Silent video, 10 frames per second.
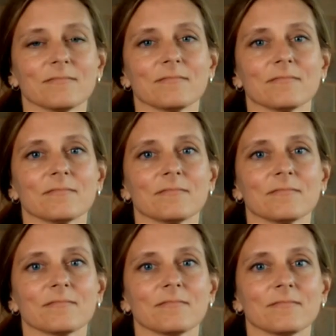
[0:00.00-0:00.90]

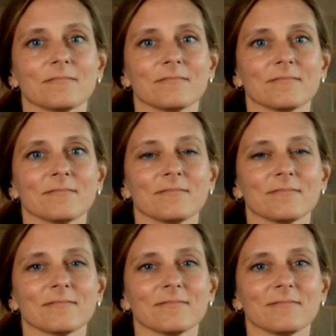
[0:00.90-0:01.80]

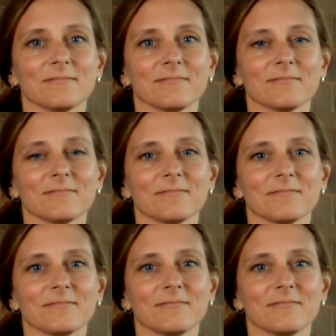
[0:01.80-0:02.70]

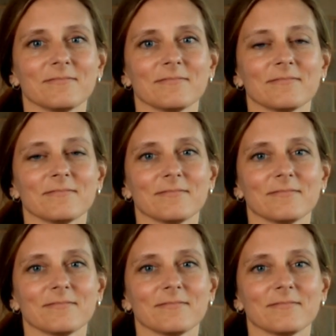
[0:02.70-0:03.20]
No words are spoken by the person on screen.